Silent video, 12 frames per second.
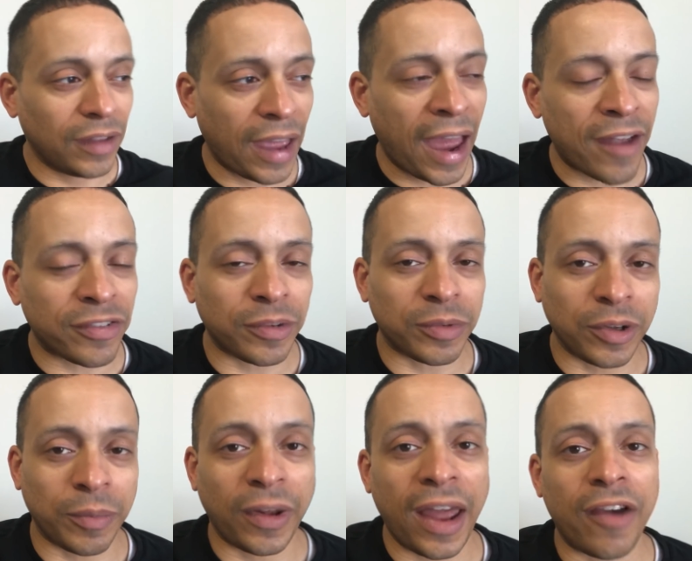have some
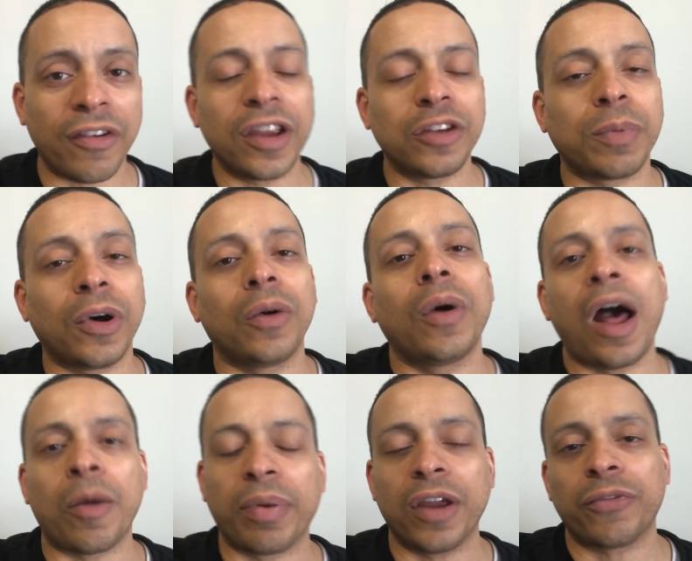similarities, but
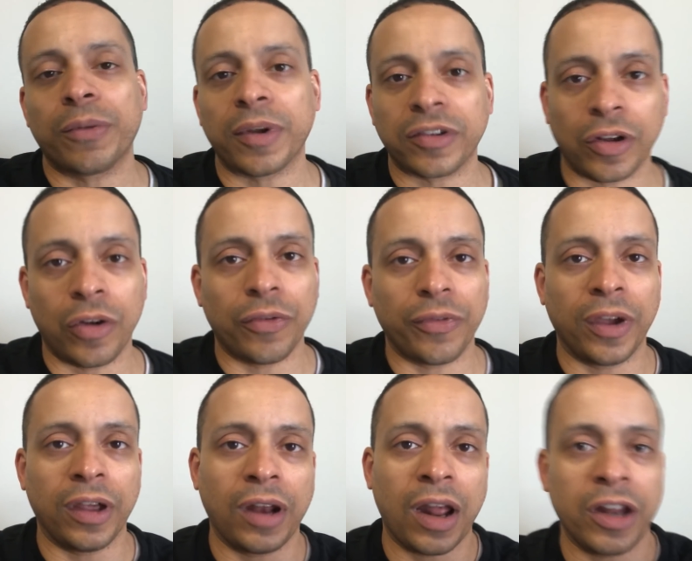I'll play it for myself
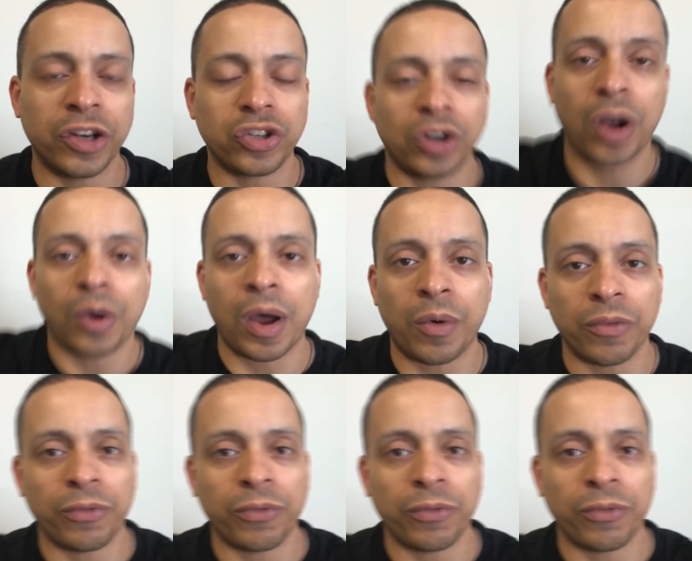and I'll let you know how I